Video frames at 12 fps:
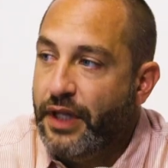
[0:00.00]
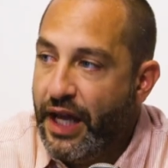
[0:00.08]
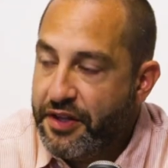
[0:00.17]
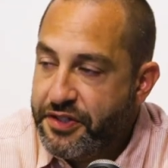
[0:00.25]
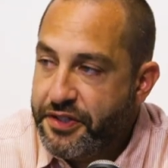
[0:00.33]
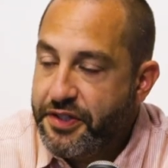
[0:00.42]

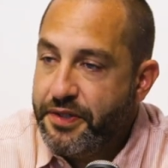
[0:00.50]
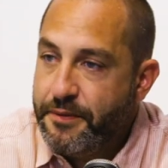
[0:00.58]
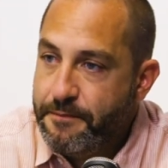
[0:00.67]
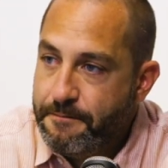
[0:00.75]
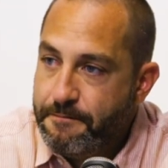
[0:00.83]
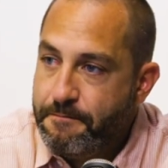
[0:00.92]
Yes. And
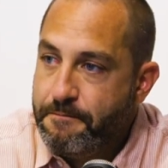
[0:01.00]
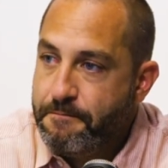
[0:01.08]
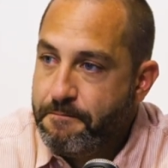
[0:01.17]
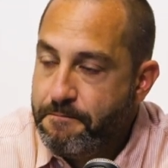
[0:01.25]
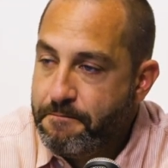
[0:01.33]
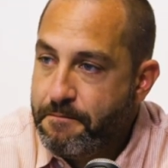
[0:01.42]
people walked away
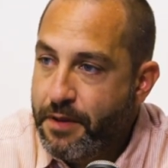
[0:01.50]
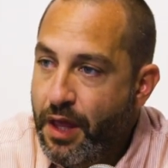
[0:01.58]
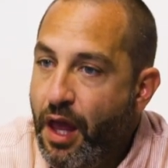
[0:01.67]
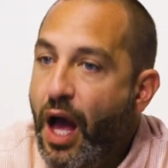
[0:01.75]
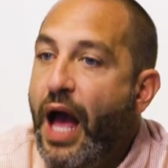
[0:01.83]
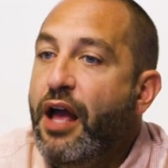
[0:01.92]
from earnest money.
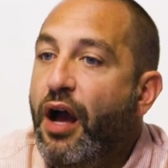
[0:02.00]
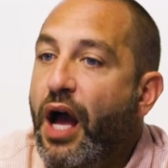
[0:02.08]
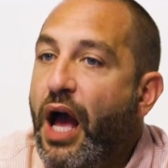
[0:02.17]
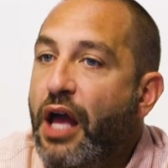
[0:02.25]
It was pretty I, crazy.